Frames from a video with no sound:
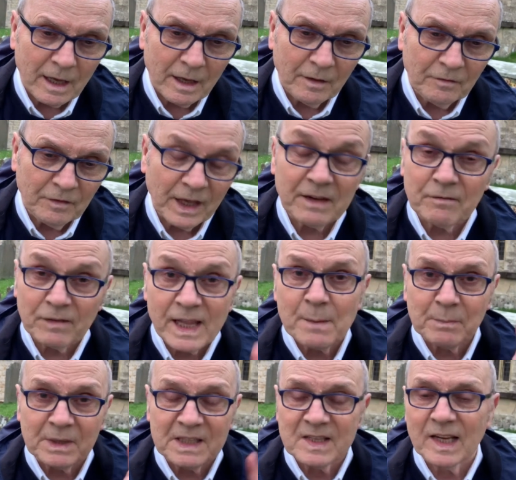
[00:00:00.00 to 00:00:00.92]
They've
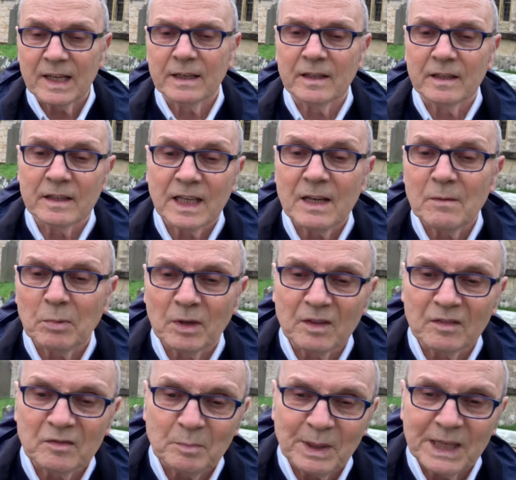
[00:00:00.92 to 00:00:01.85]
let me take a couple
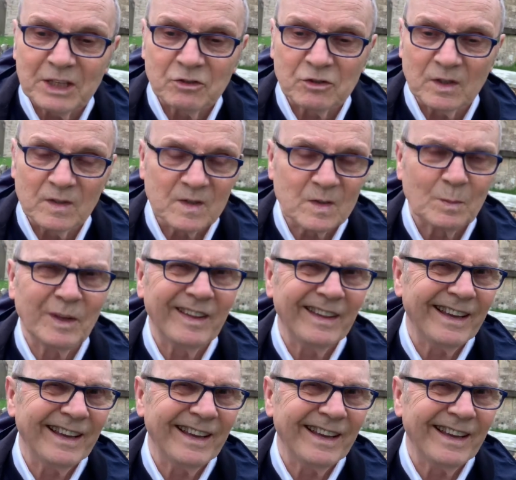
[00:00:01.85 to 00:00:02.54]
of pictures, but they